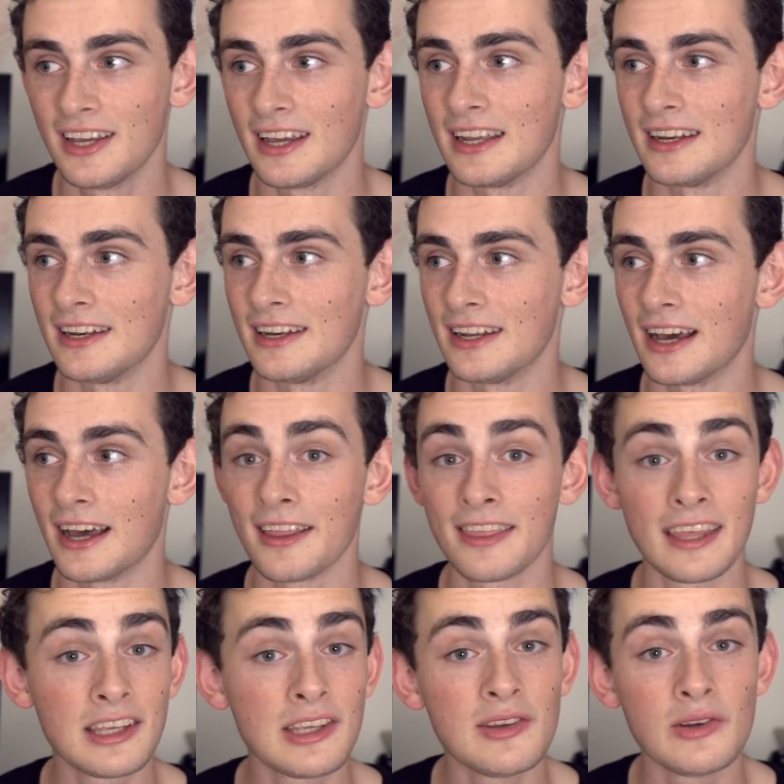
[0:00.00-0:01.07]
And uh,
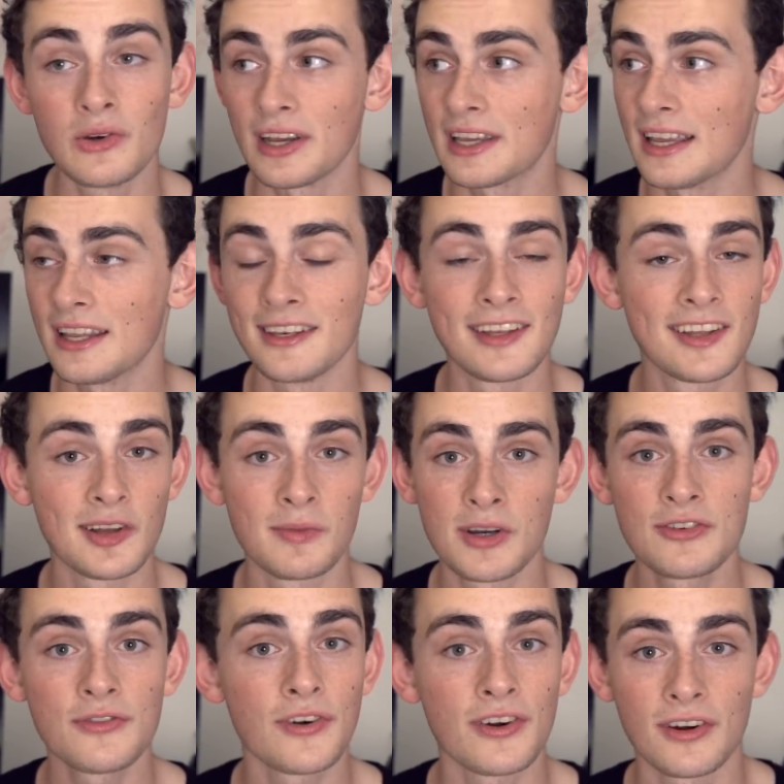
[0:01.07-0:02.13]
thank you again so
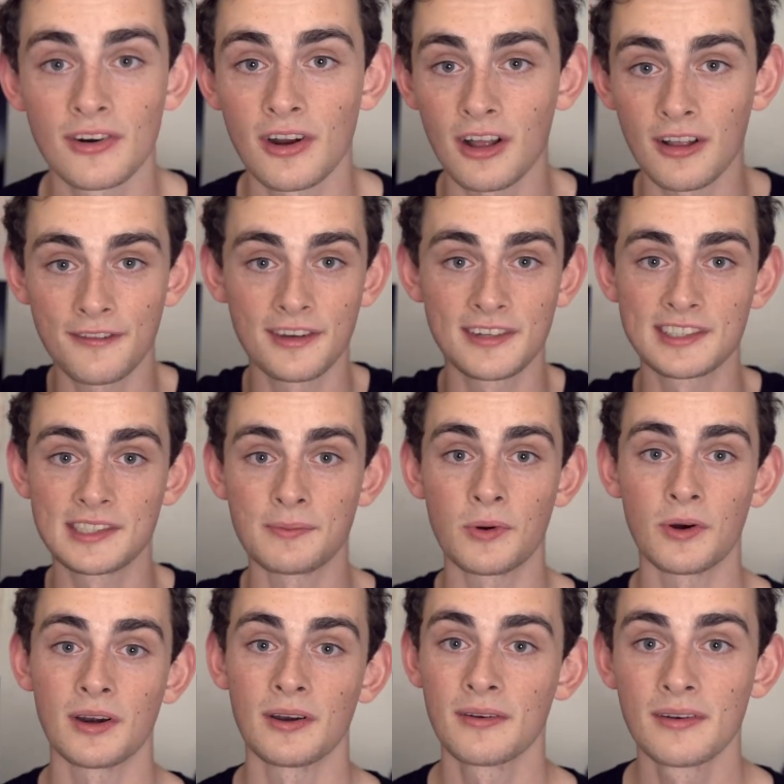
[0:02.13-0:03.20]
much for all of your
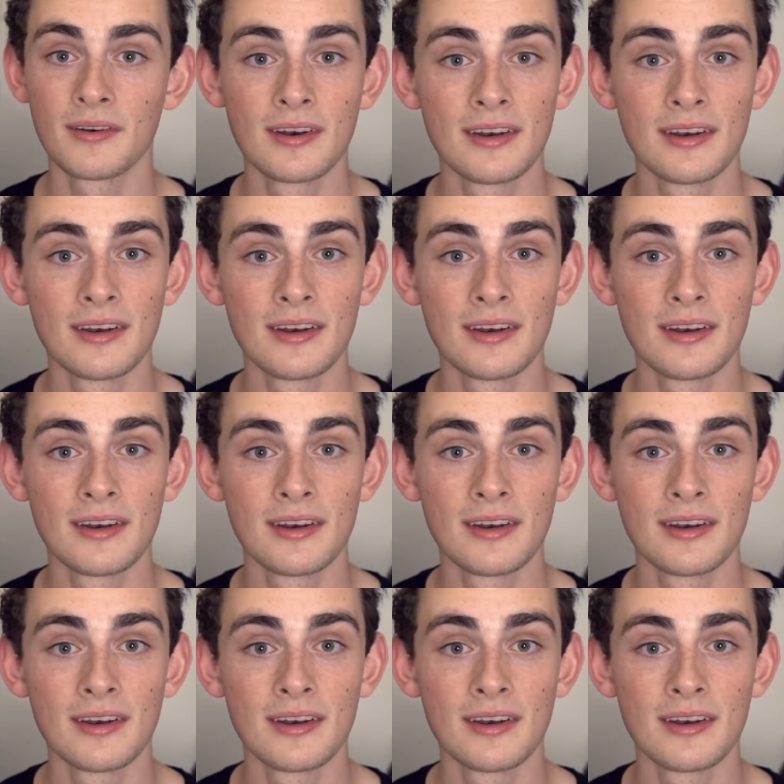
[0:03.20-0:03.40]
support.